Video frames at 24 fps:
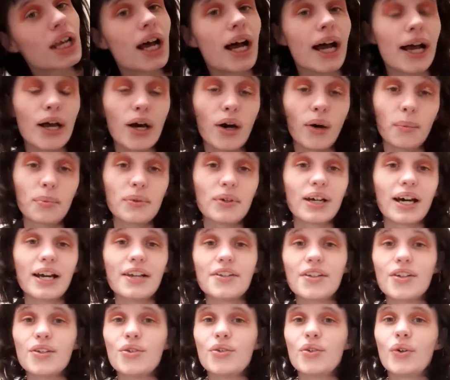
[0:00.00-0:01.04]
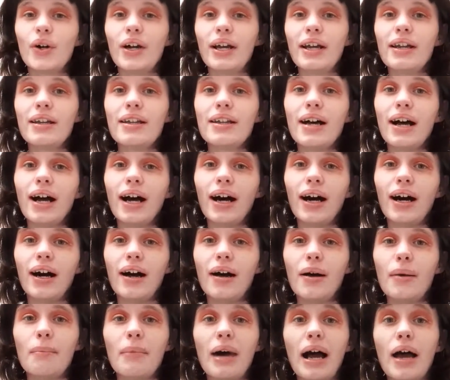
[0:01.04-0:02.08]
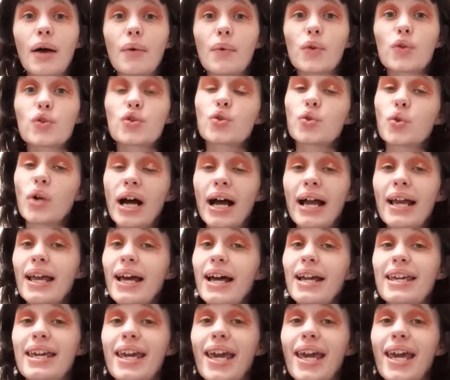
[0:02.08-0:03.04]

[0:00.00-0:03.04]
I hope you guys enjoyed. I will try